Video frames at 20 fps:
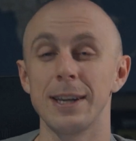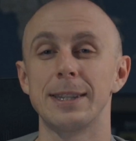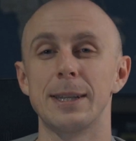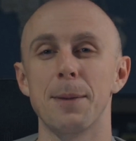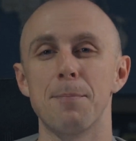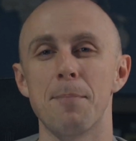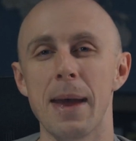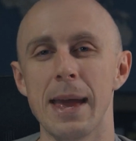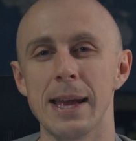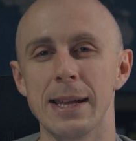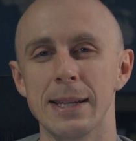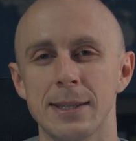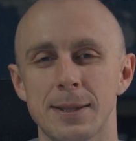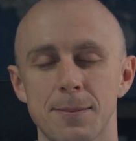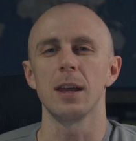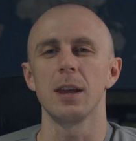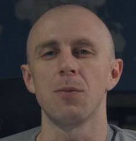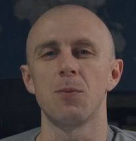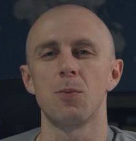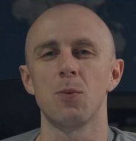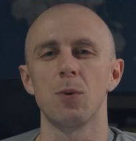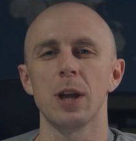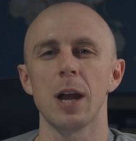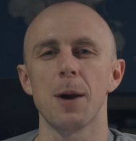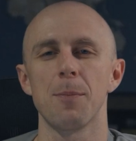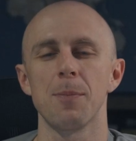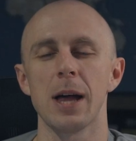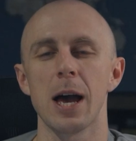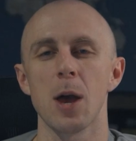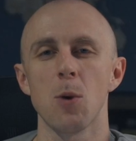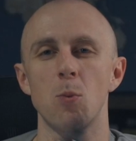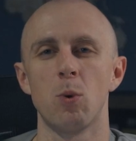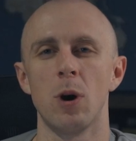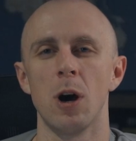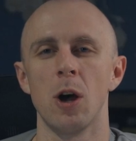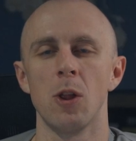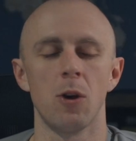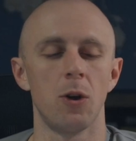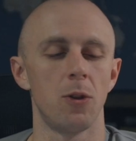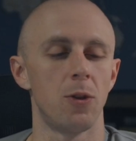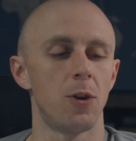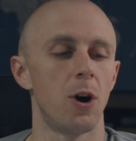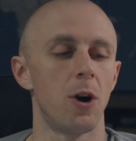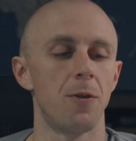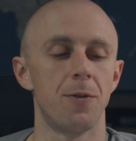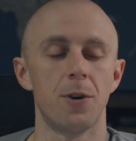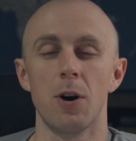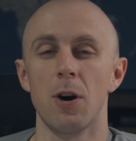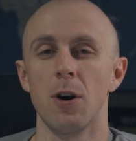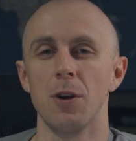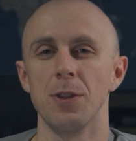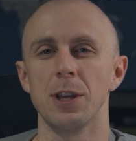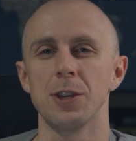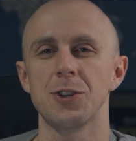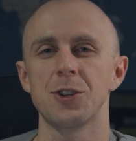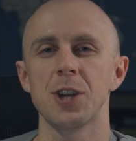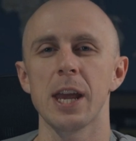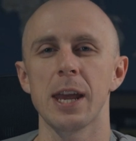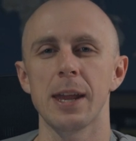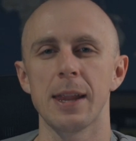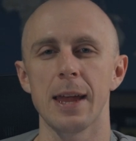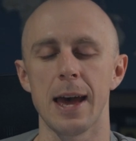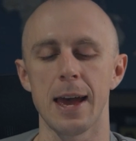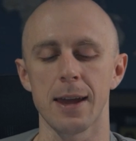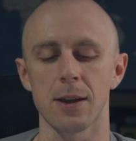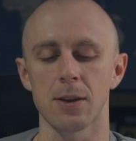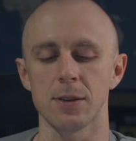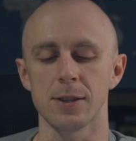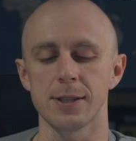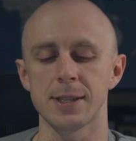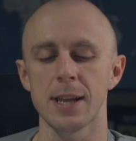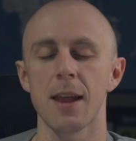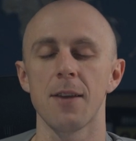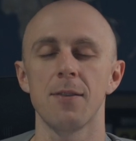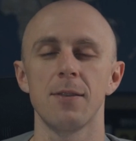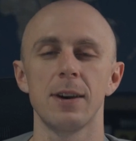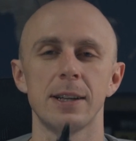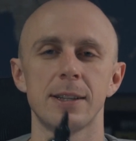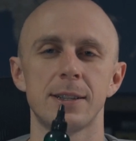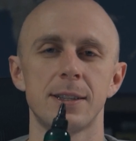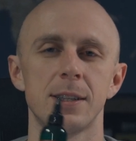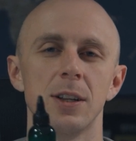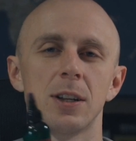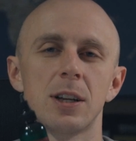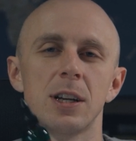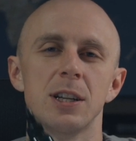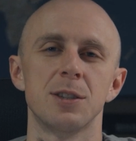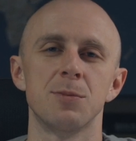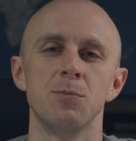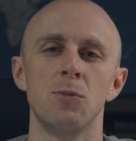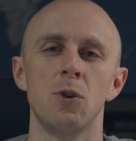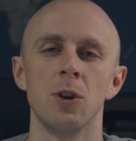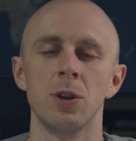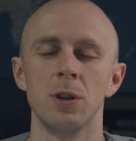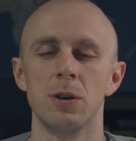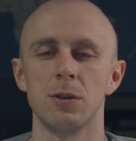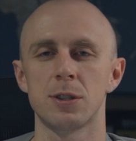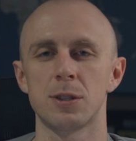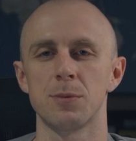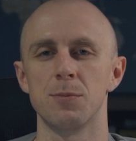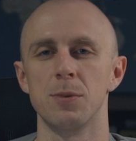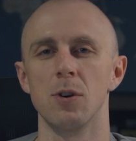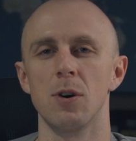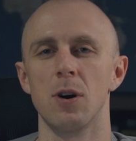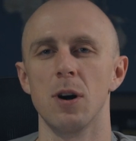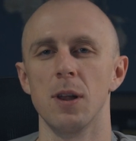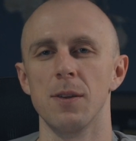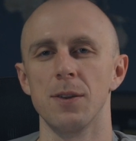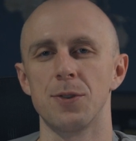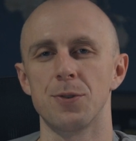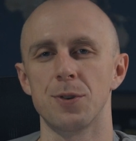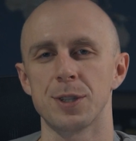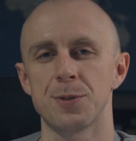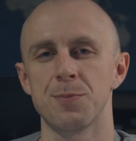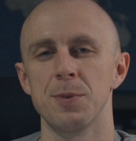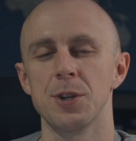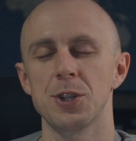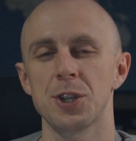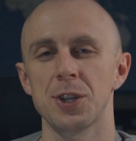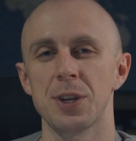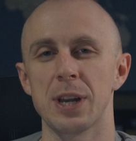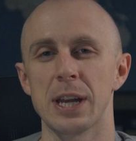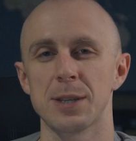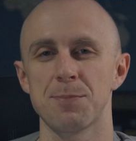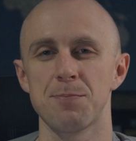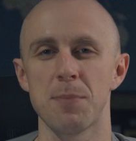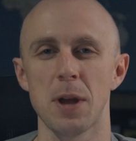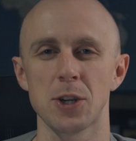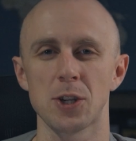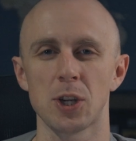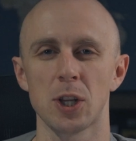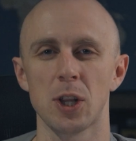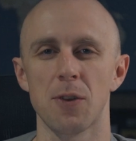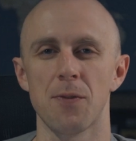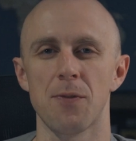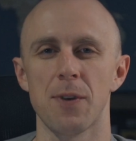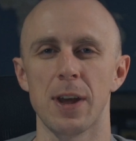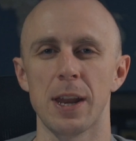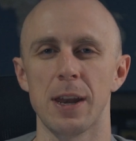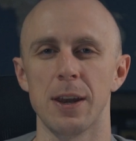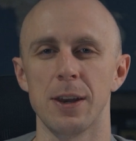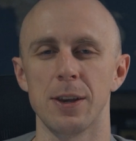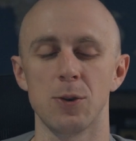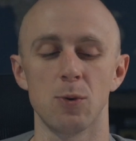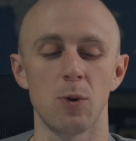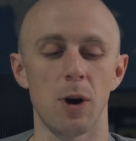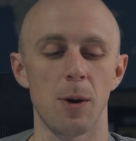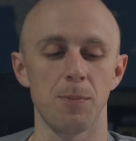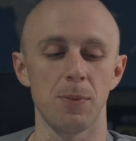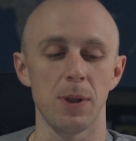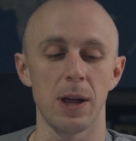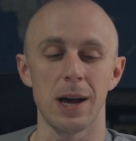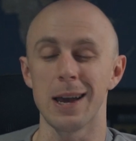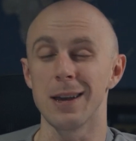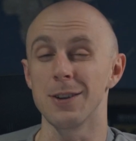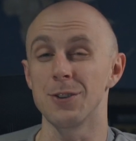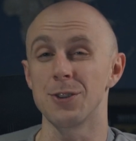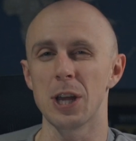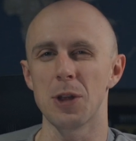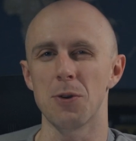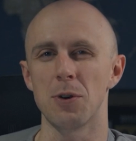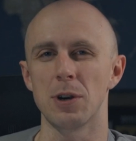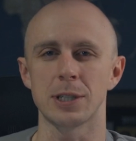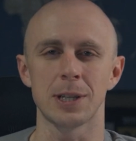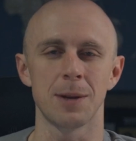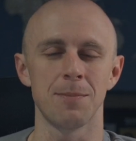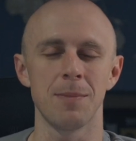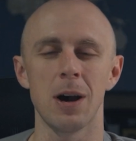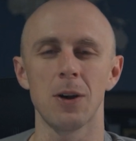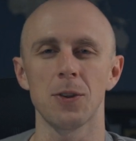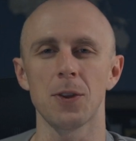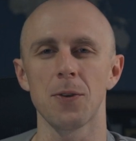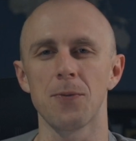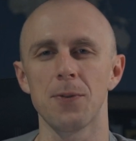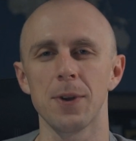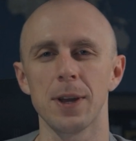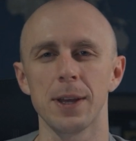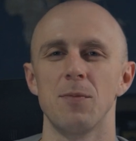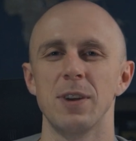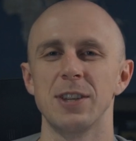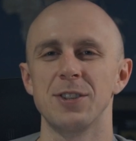It depends. If we apply one on the other on the chain, I could say that Silca is more noticeable on the transmission, especially when you apply a generous amount of it.